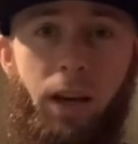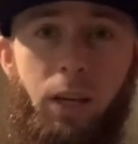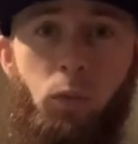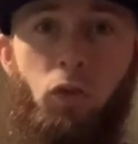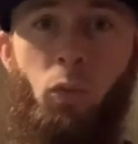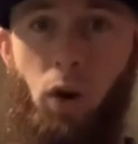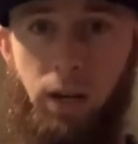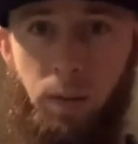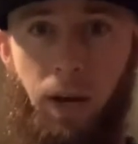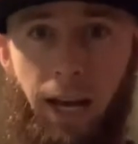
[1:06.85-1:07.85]
He was a
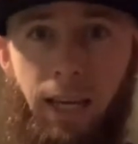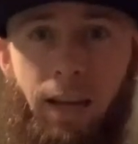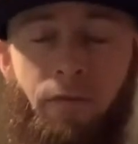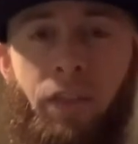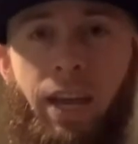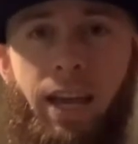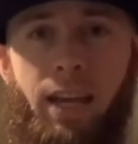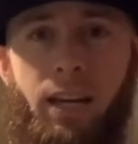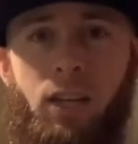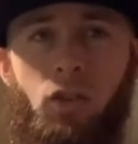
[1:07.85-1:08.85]
running back,
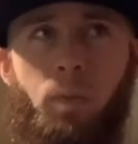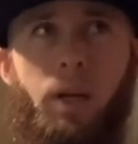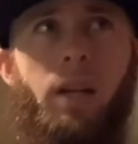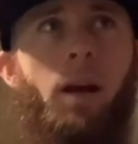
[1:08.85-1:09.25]
and he spent,